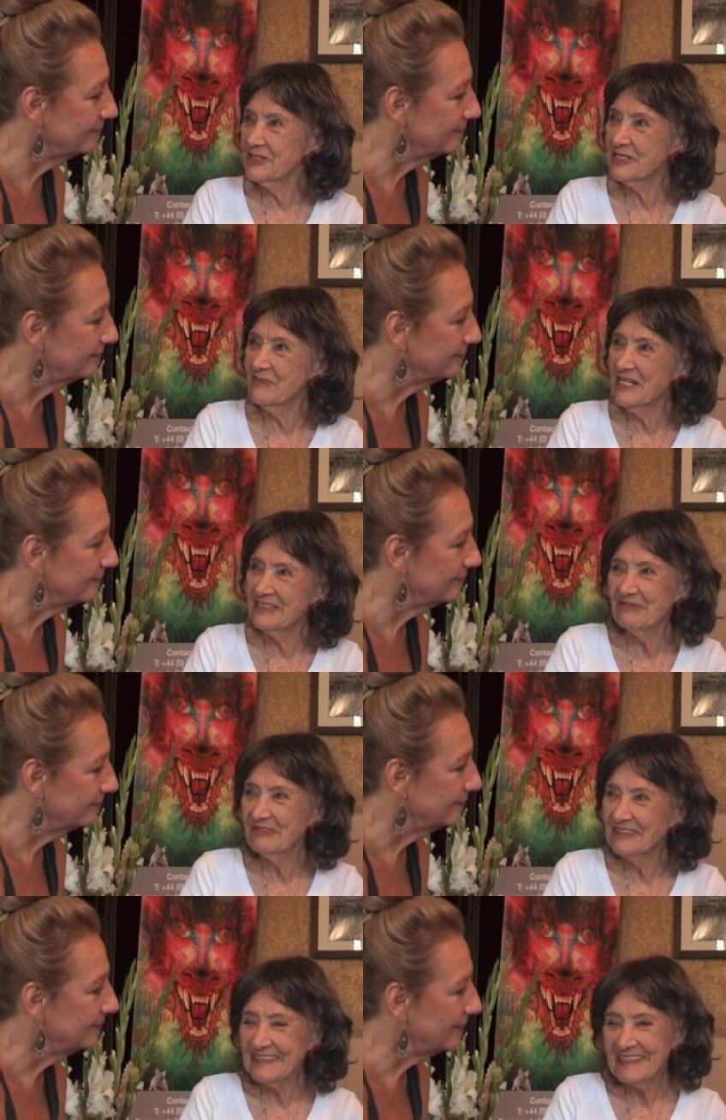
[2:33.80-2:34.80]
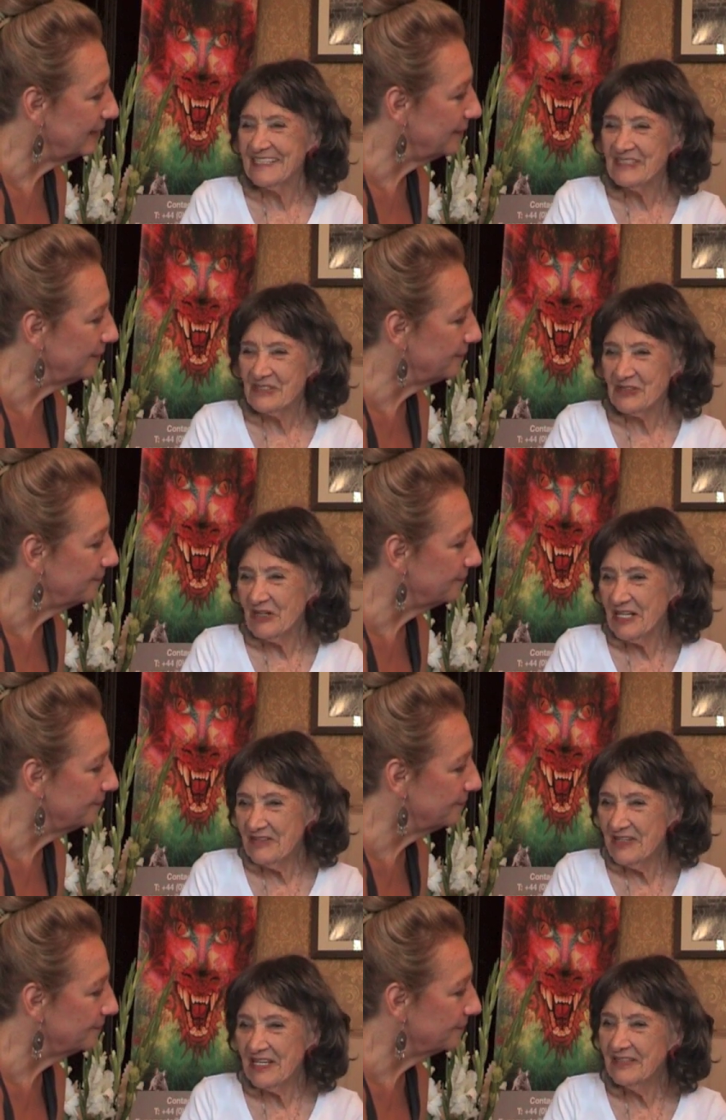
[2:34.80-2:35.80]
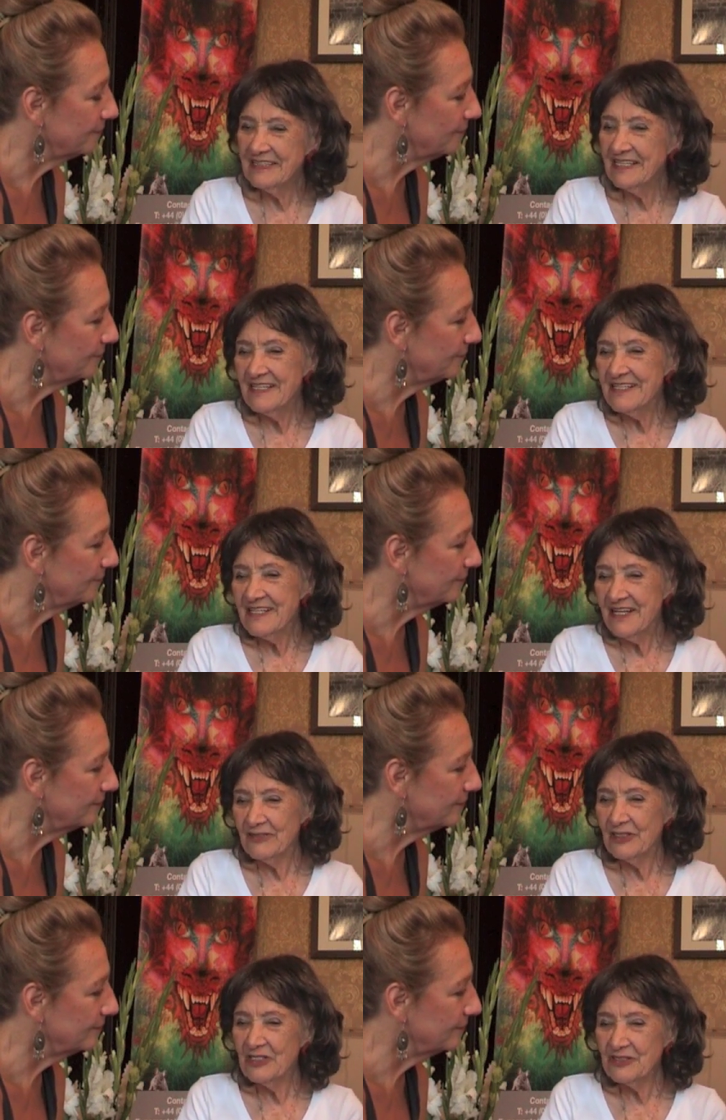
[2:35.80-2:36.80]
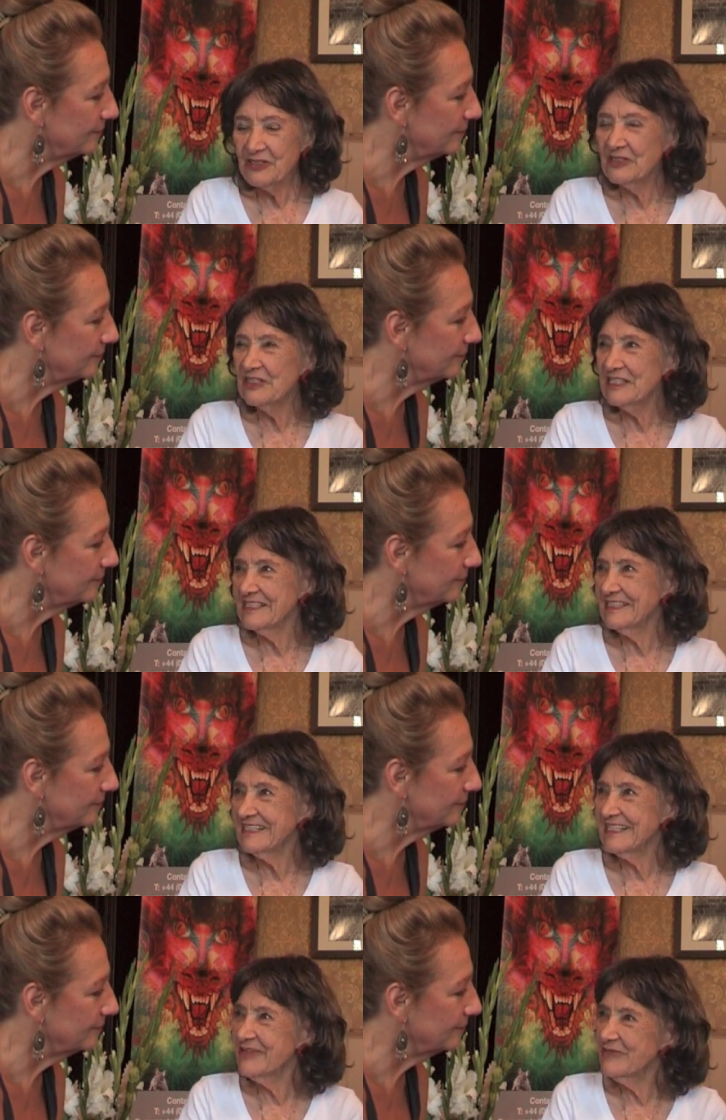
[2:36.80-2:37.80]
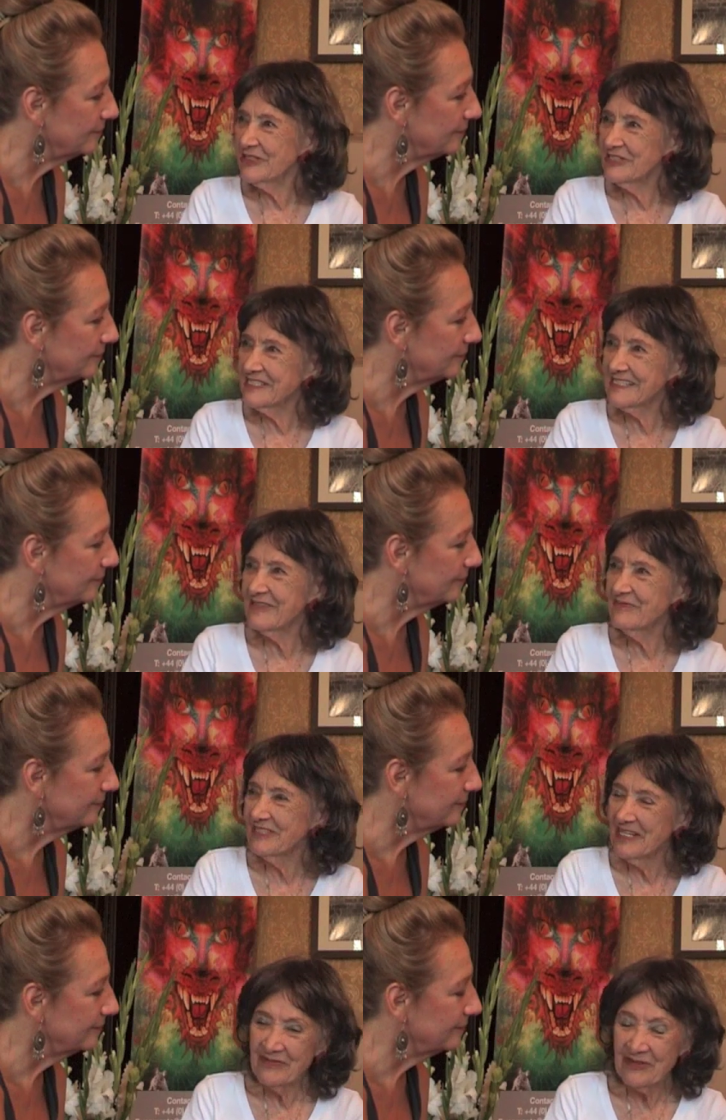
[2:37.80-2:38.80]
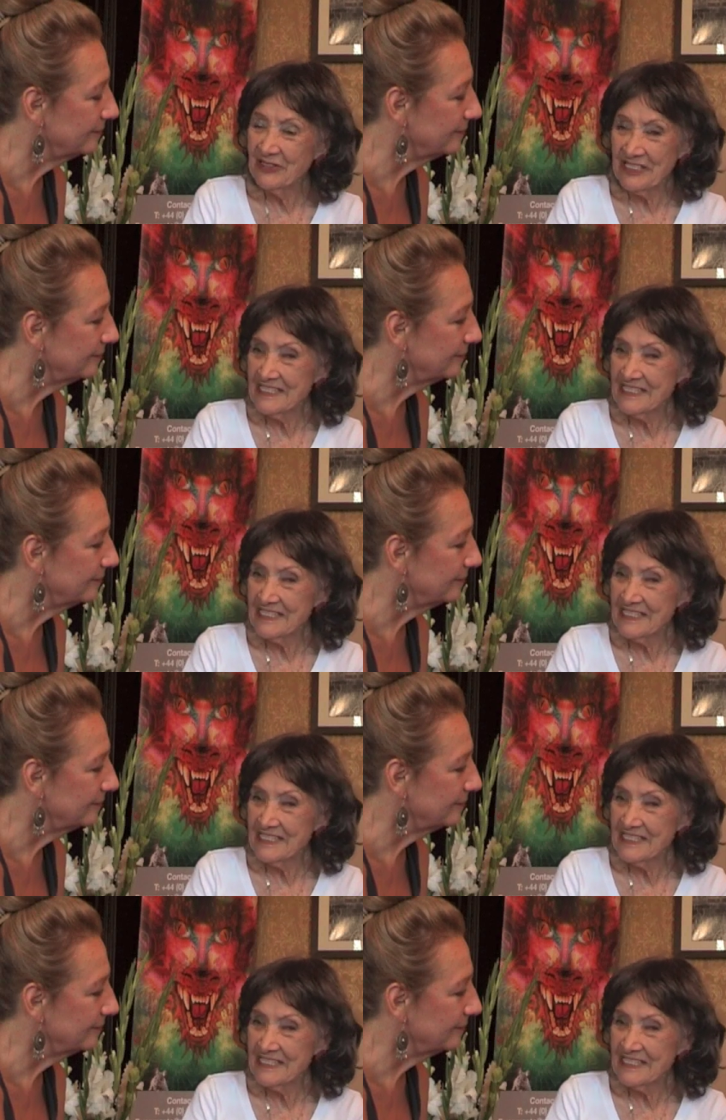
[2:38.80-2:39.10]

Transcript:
Speaker 1: else smile. So I have a lot to learn, and I'm on the same, I'm on